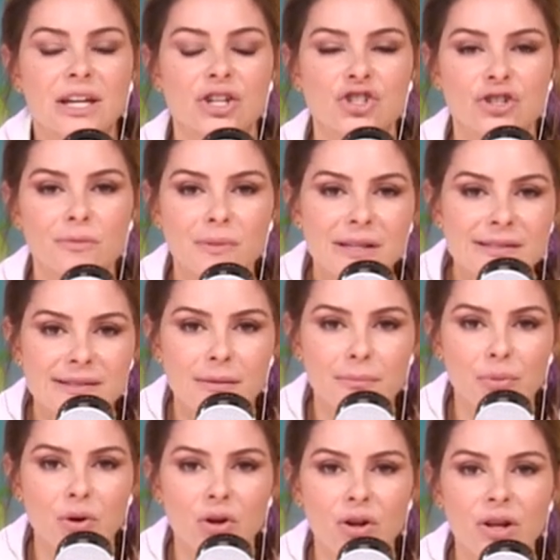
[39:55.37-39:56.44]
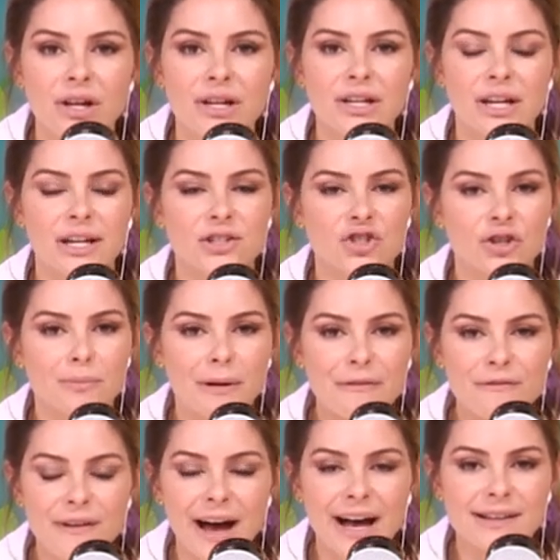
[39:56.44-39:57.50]
It should be simple, it should be
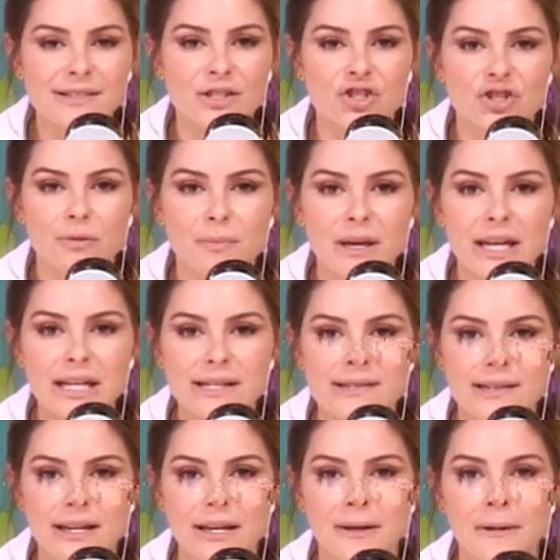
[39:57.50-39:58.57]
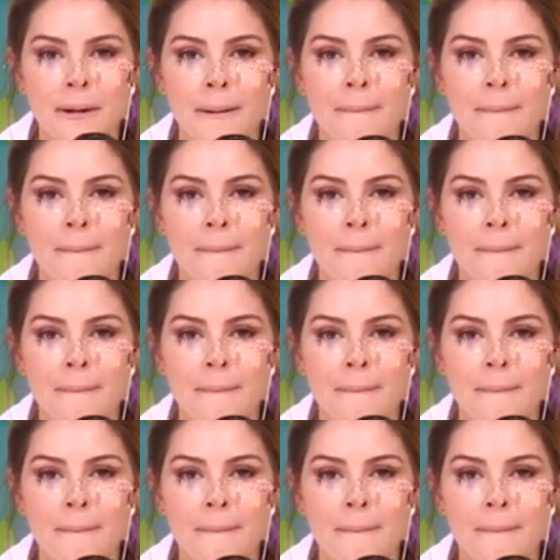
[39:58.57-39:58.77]
fast, it should be easy.